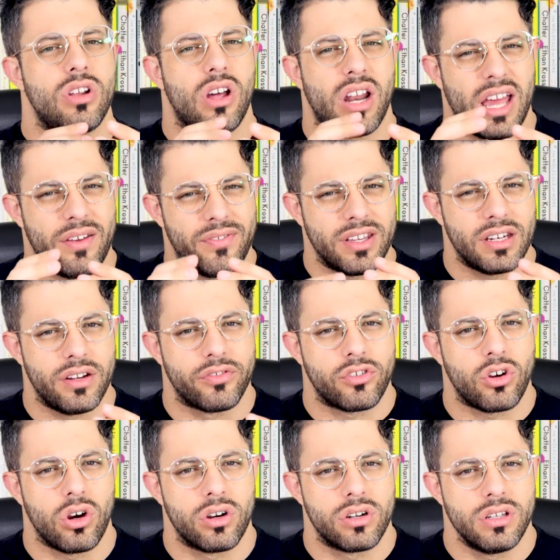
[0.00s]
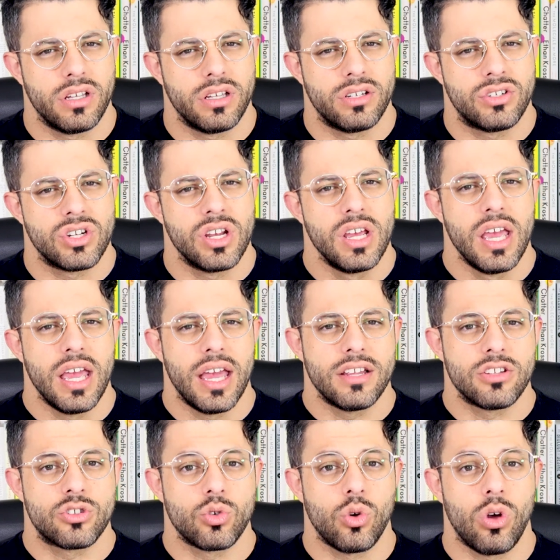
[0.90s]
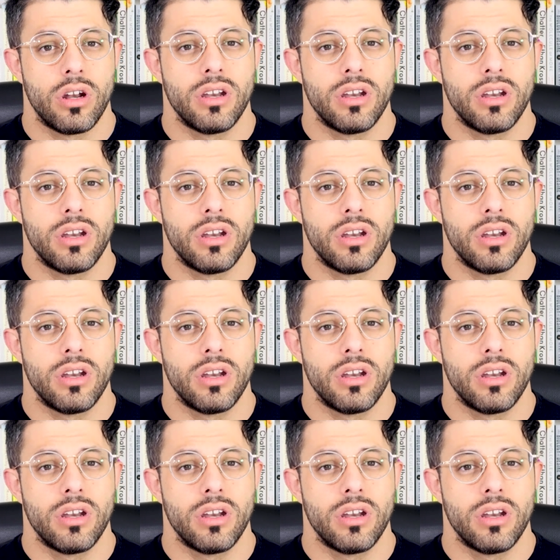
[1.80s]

not having enough cartilage and so